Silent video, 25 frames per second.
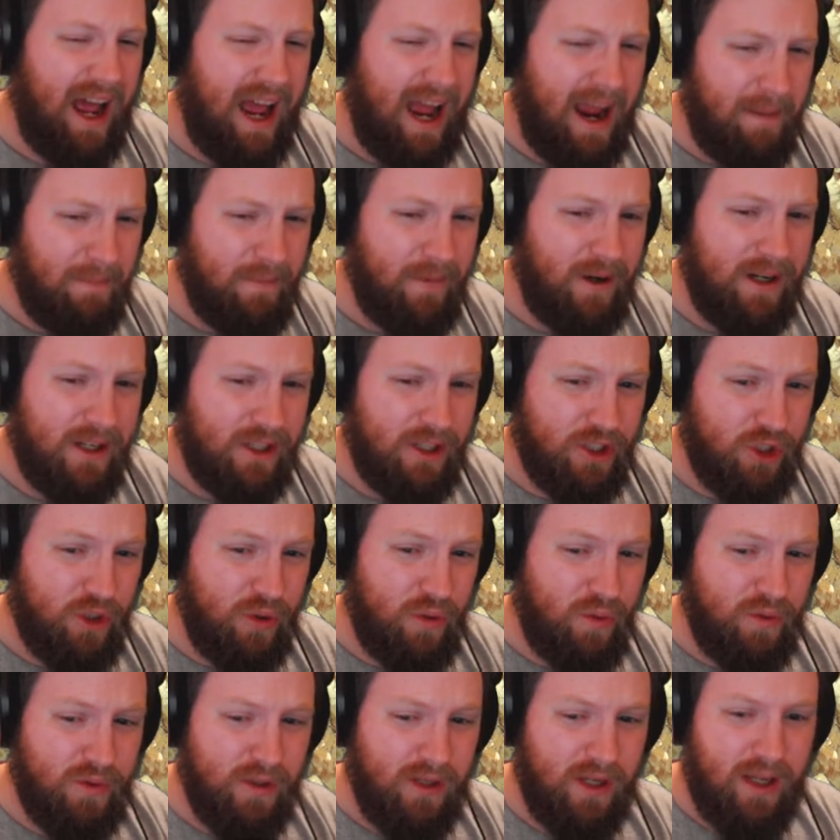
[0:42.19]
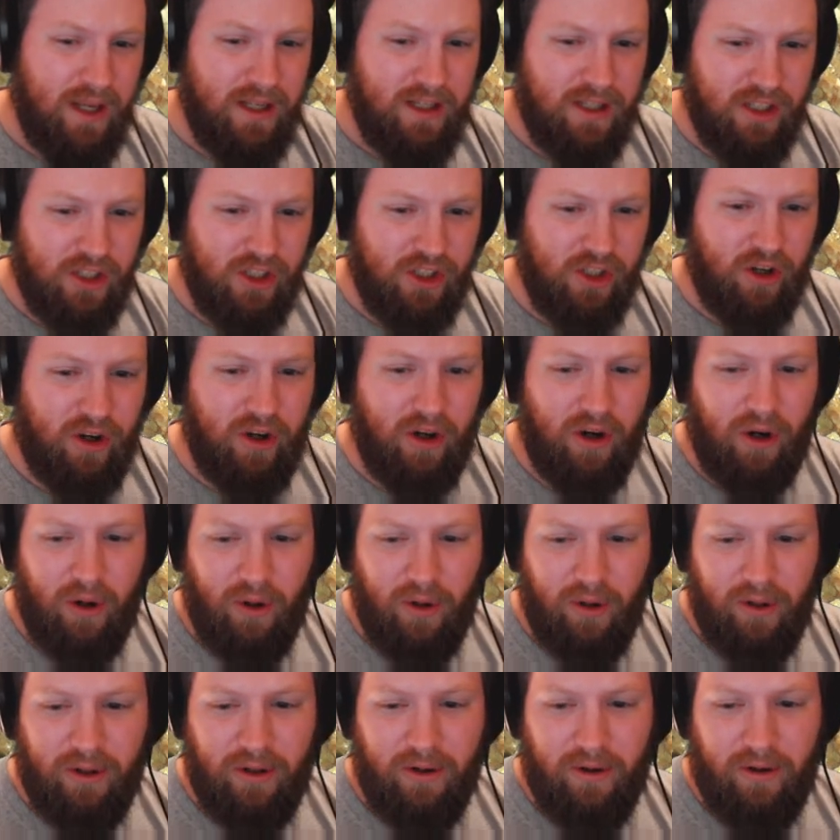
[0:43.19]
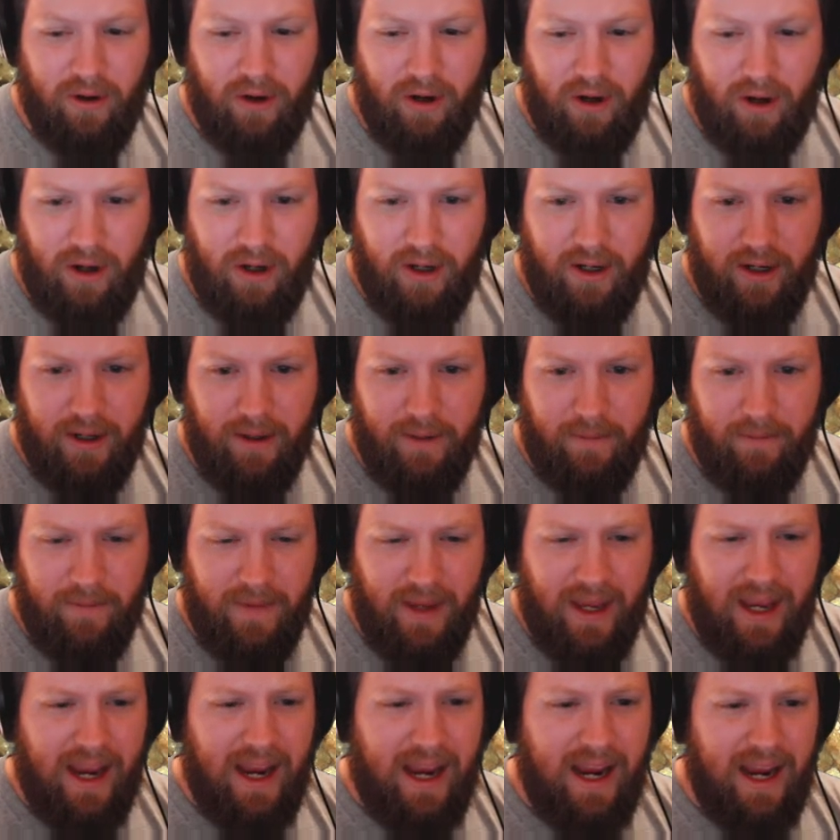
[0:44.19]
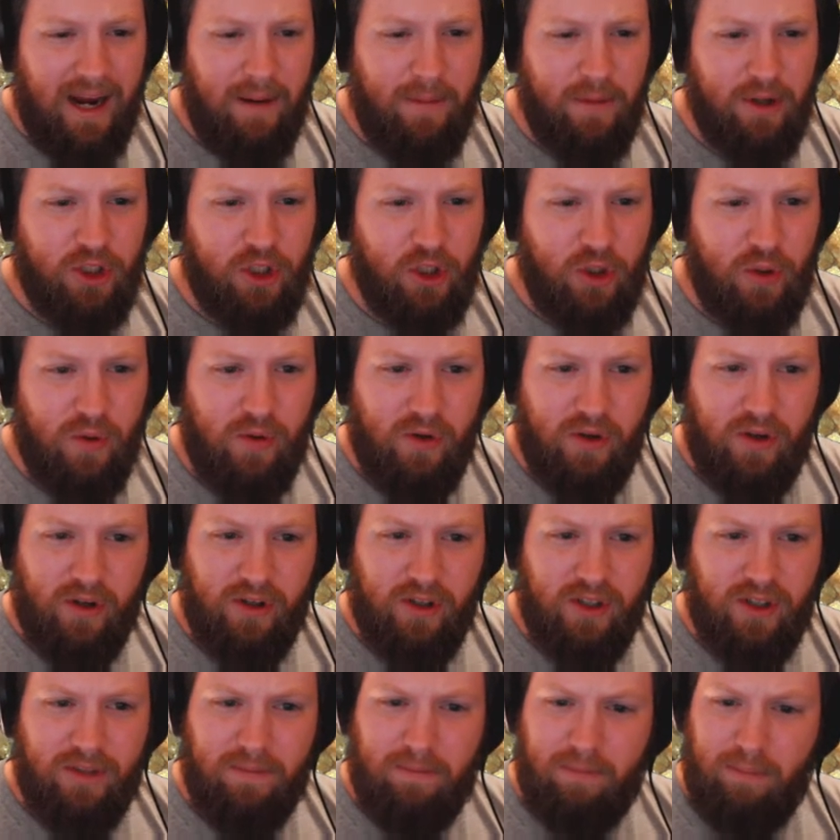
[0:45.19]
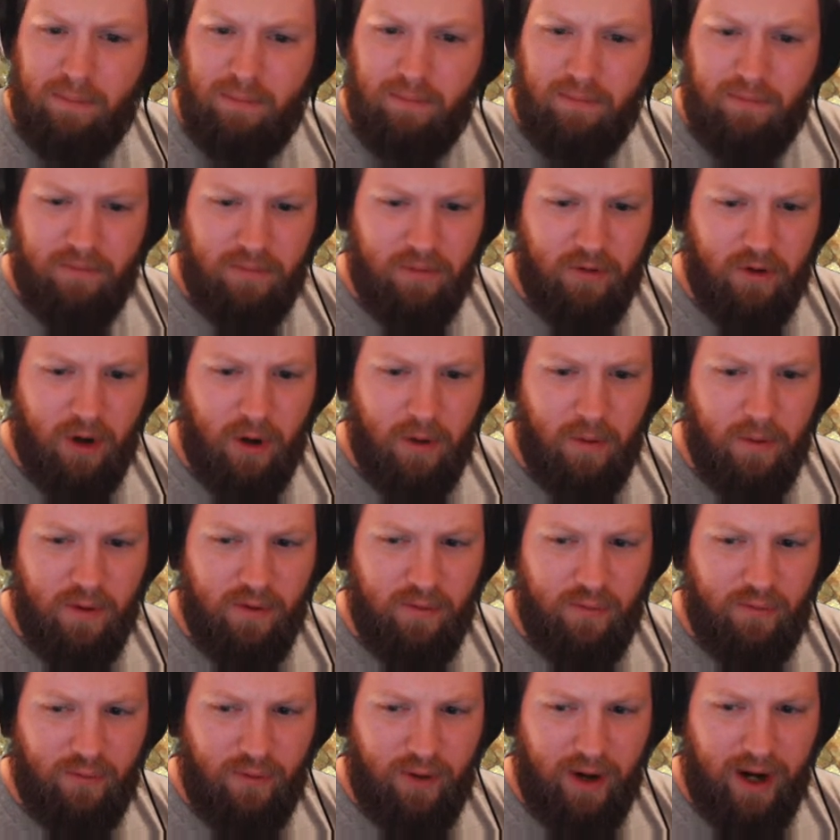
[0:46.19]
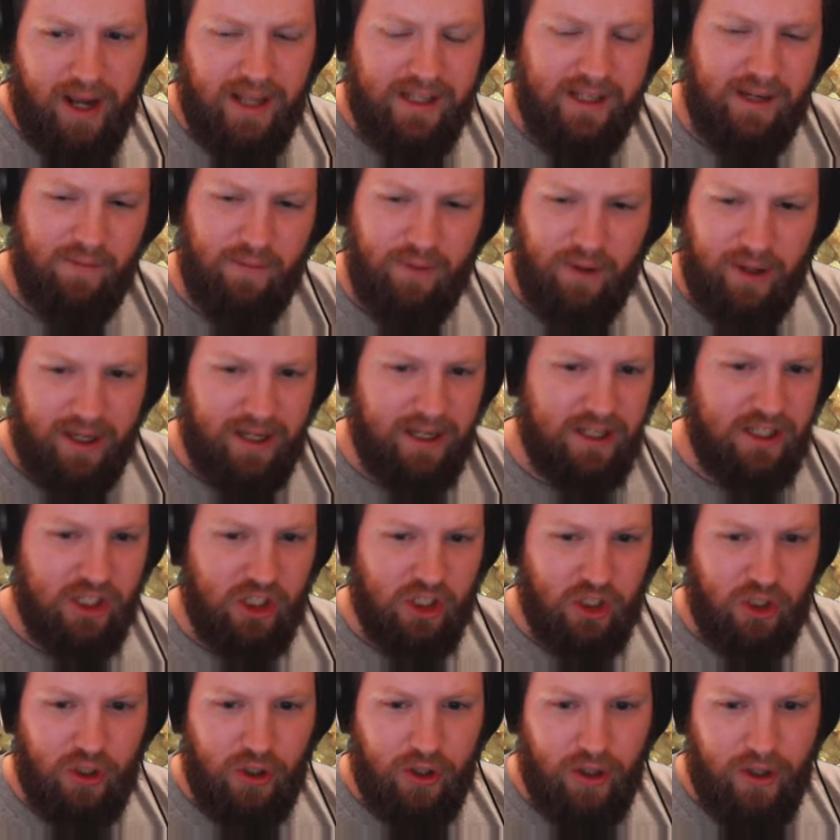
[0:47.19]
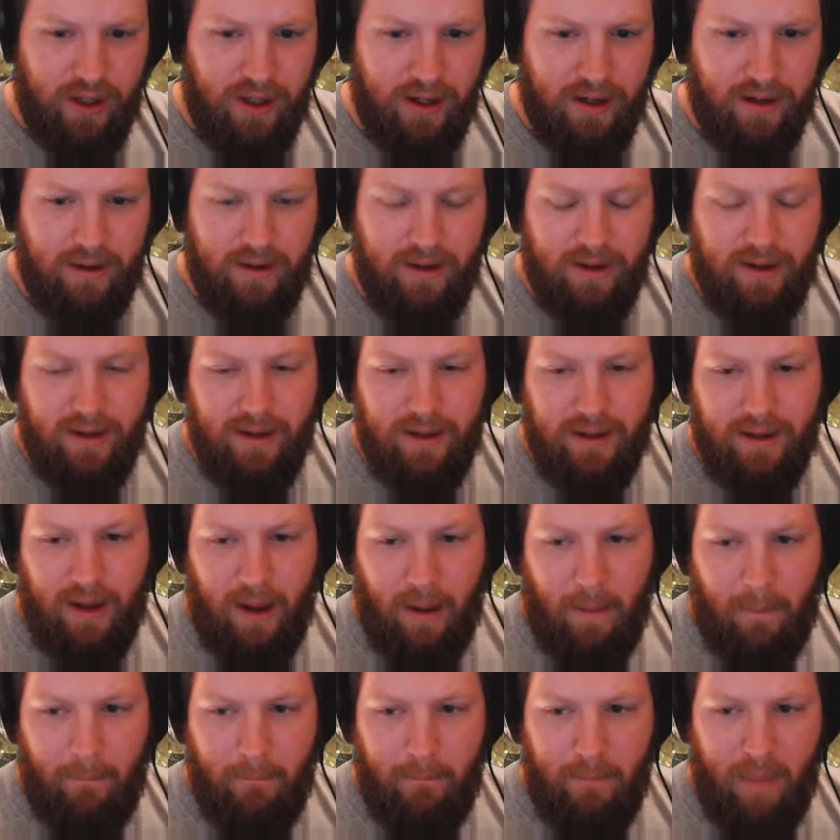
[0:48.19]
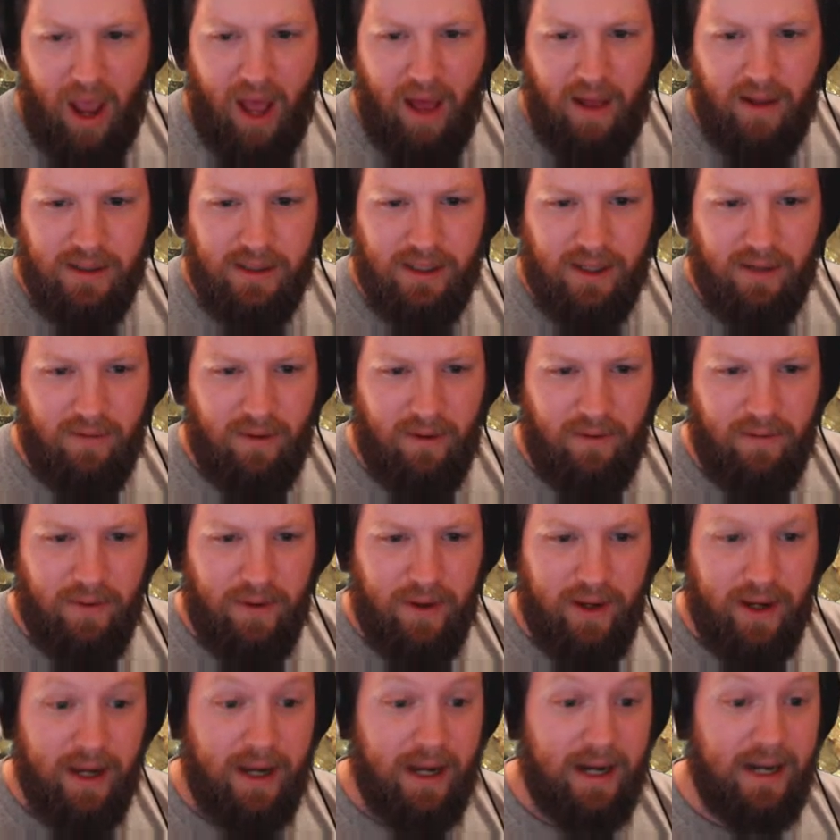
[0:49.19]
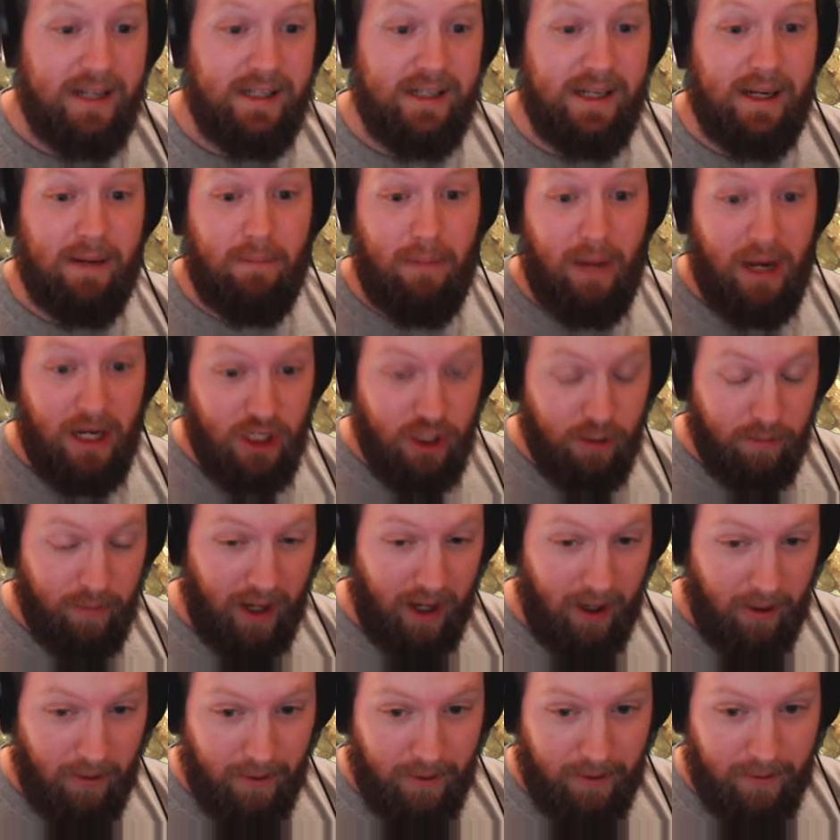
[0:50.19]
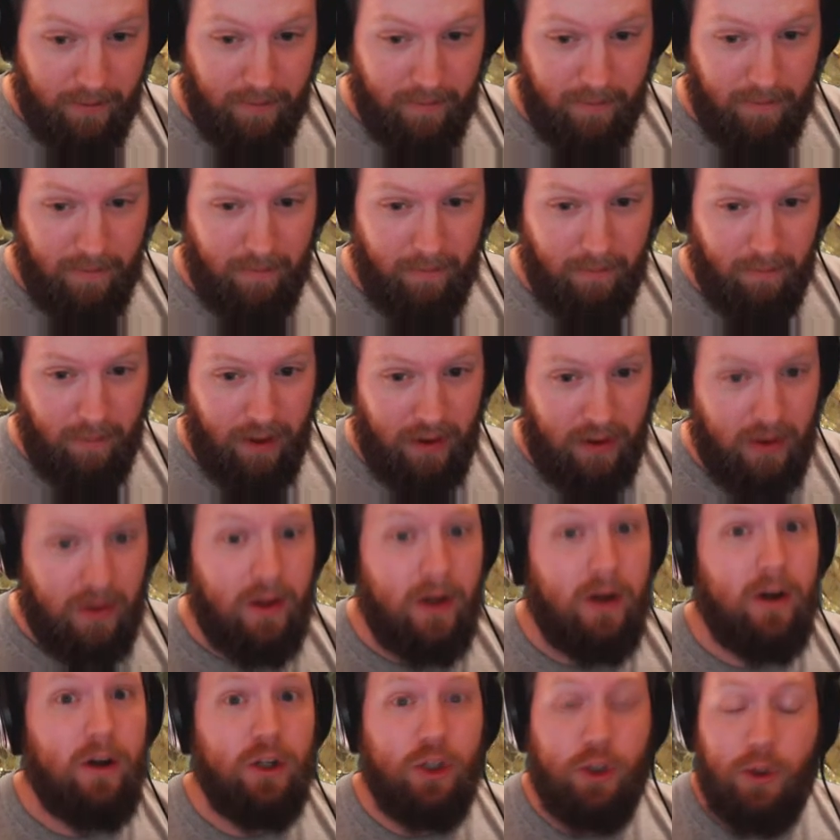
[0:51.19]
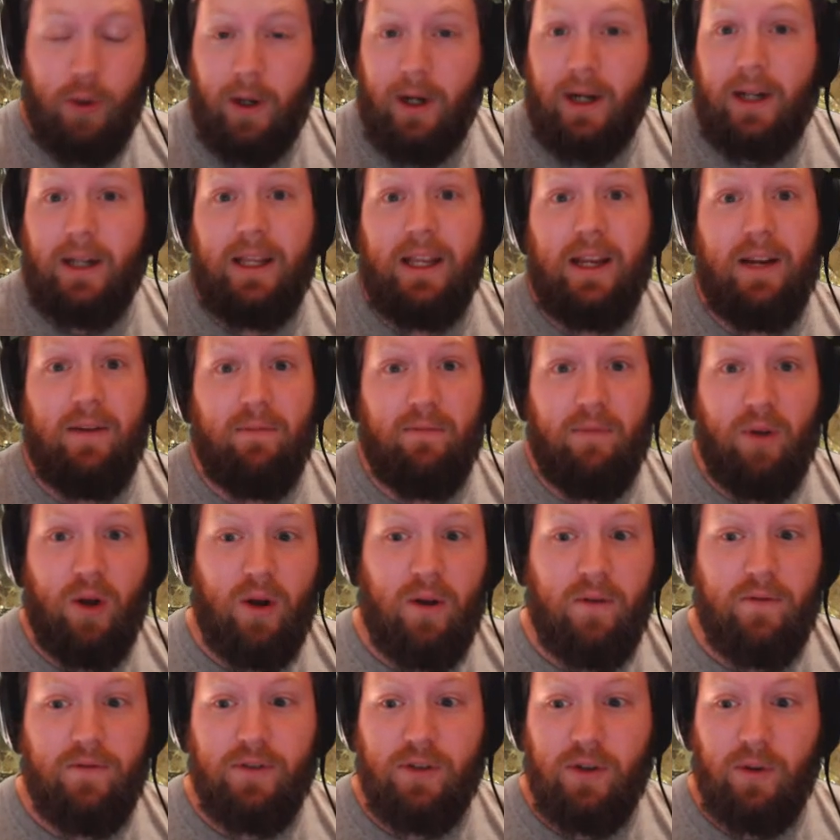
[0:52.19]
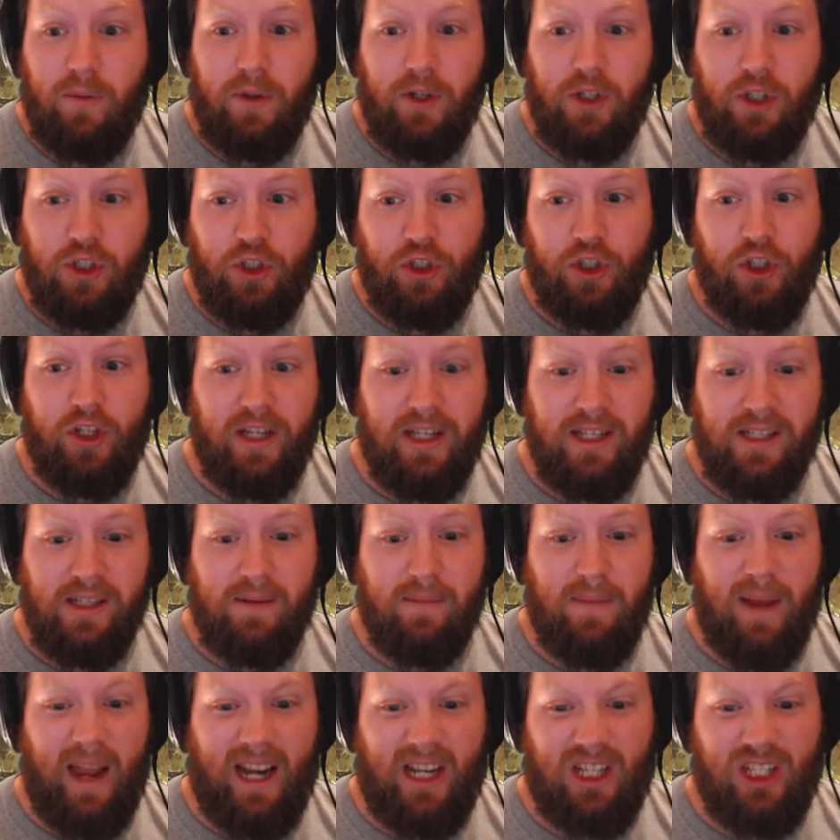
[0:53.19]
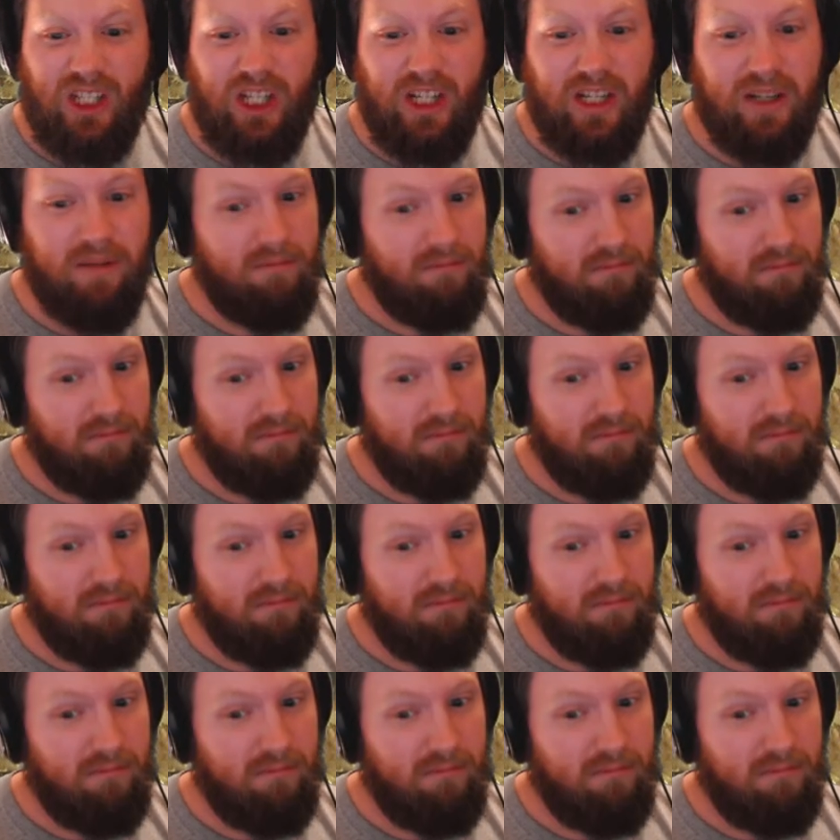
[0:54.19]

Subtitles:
I'm going to choose to start earlier on, and I'm going to choose to start with France. I feel like it's a good balance of everything. It is a major power, but they're directly involved, so we should get some action